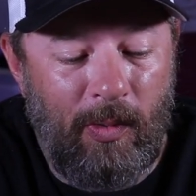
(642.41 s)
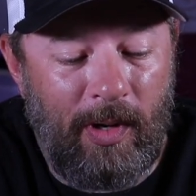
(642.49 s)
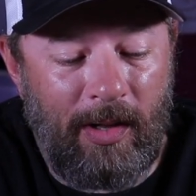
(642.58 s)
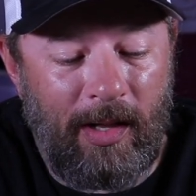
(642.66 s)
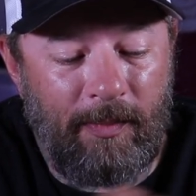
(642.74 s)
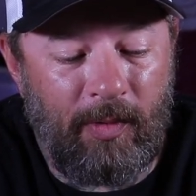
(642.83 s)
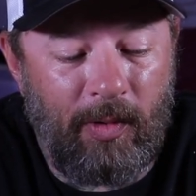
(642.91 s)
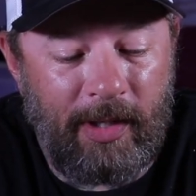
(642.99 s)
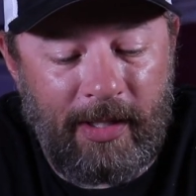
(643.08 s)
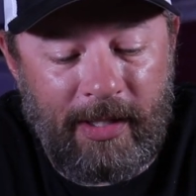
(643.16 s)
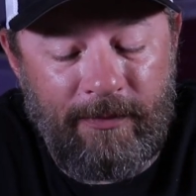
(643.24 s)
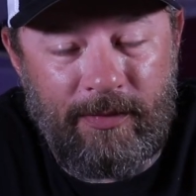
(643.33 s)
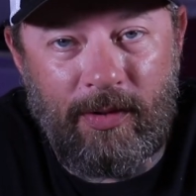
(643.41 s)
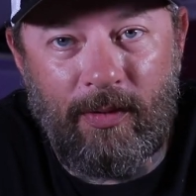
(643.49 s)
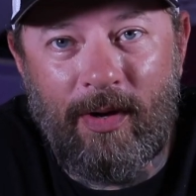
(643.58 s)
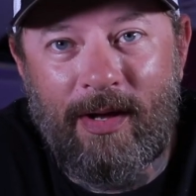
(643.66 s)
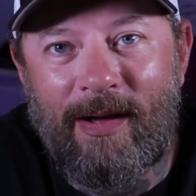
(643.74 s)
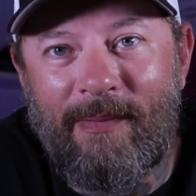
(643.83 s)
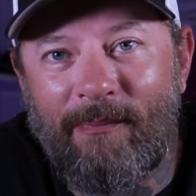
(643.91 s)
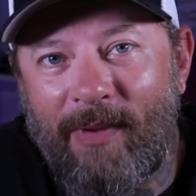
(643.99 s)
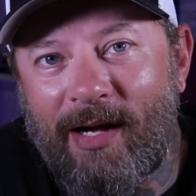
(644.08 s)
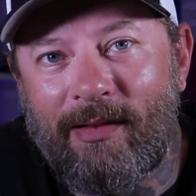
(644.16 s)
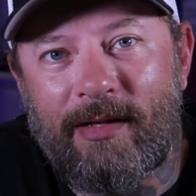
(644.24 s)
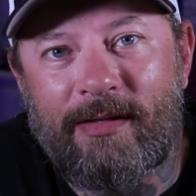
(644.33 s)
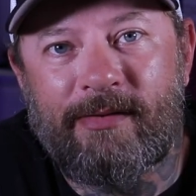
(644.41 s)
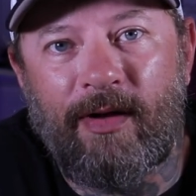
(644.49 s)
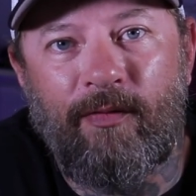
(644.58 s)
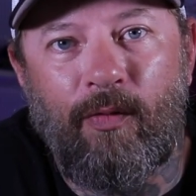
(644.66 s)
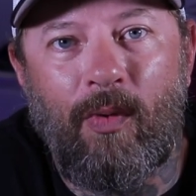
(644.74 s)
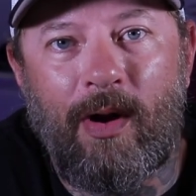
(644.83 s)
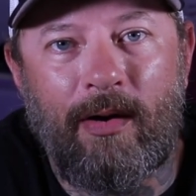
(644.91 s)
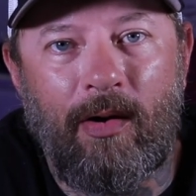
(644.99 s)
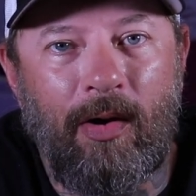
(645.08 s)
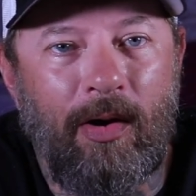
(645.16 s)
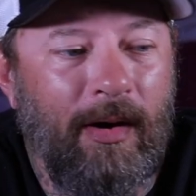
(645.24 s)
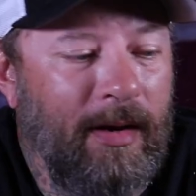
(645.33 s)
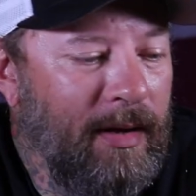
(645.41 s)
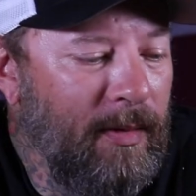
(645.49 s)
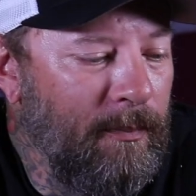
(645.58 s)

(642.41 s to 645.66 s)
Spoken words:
well, I'm going to give you my list of what are